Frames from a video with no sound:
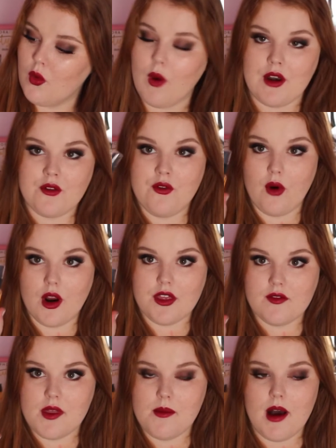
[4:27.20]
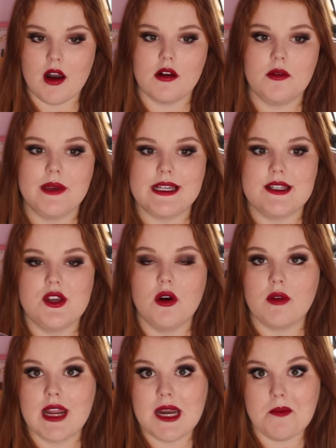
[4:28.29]
1/4 of the bottle because you
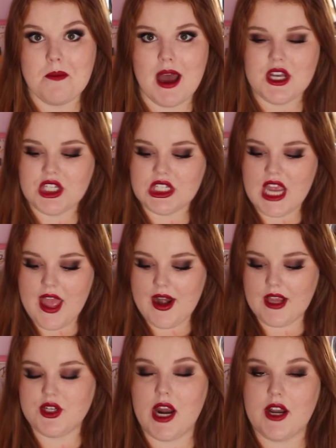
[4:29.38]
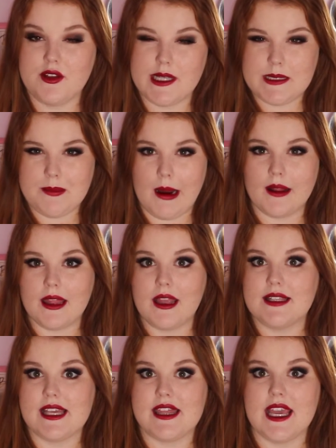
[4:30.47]
don't need much, and I try to use it sparingly
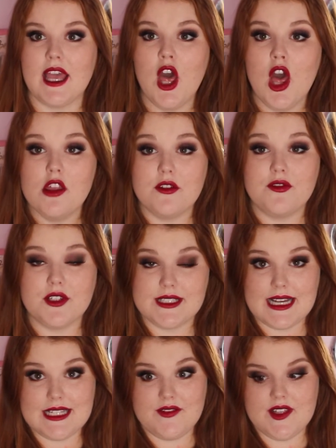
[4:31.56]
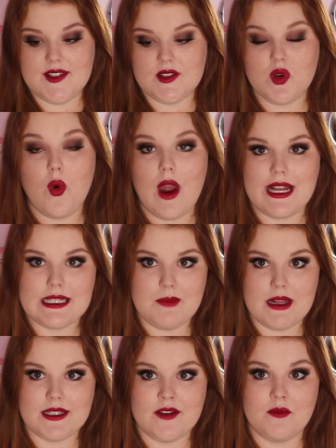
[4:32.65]
because I think the full size of this is quite
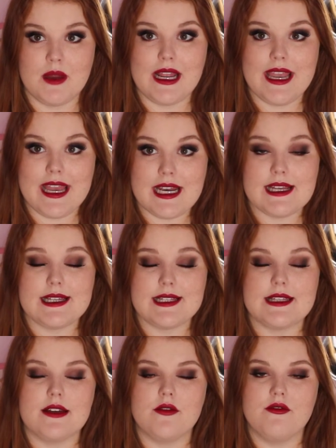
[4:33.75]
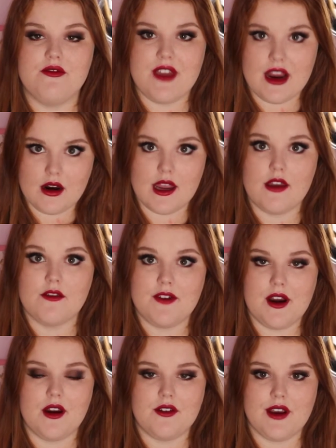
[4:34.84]
expensive, but it is very,
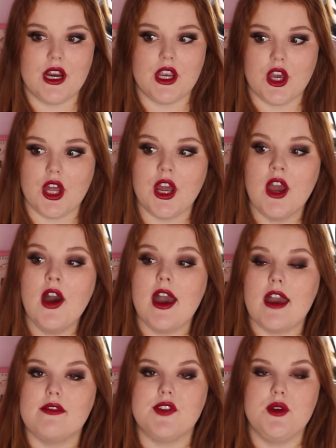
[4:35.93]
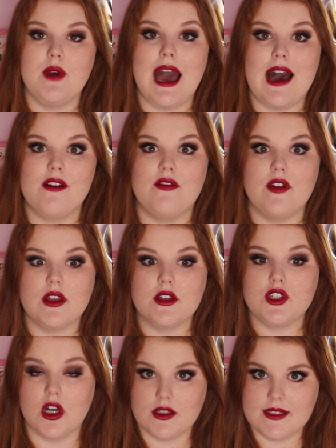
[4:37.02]
very, very good if you have
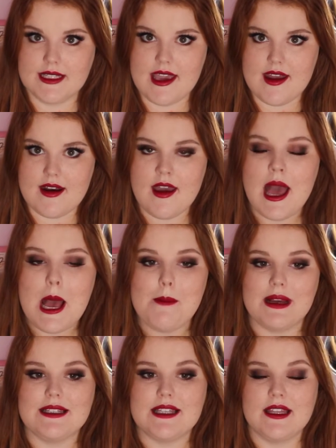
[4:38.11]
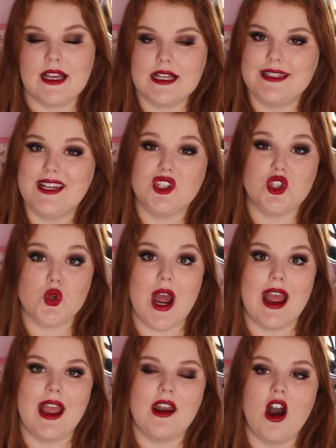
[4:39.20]
dull skin. My skin, like I said, is
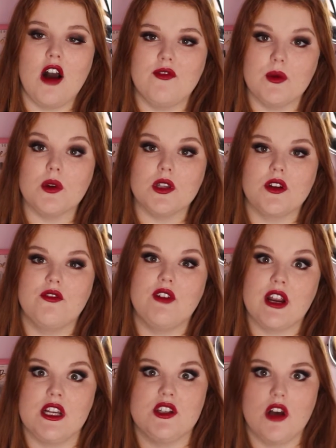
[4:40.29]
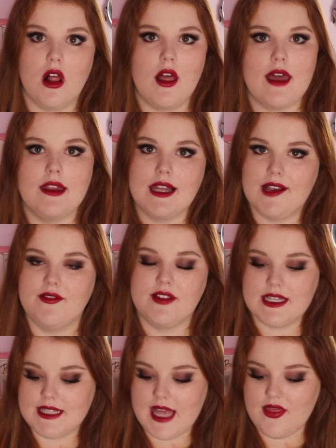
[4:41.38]
dry and often will look very dull and
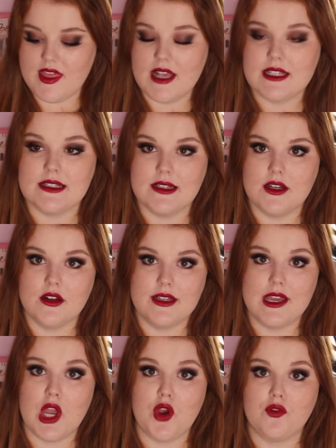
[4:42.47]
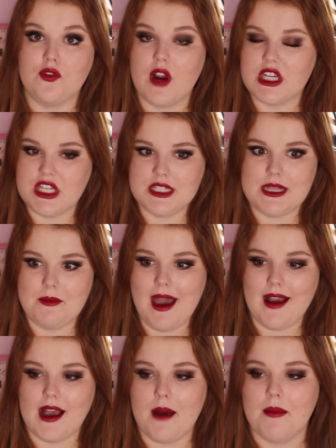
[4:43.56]
lifeless, and this literally freshens it
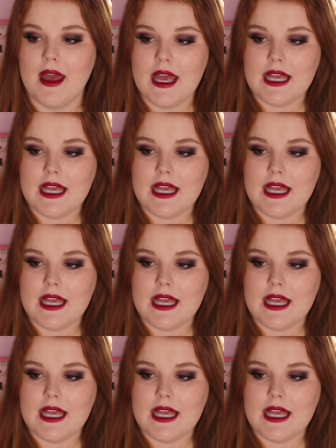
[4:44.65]
back up,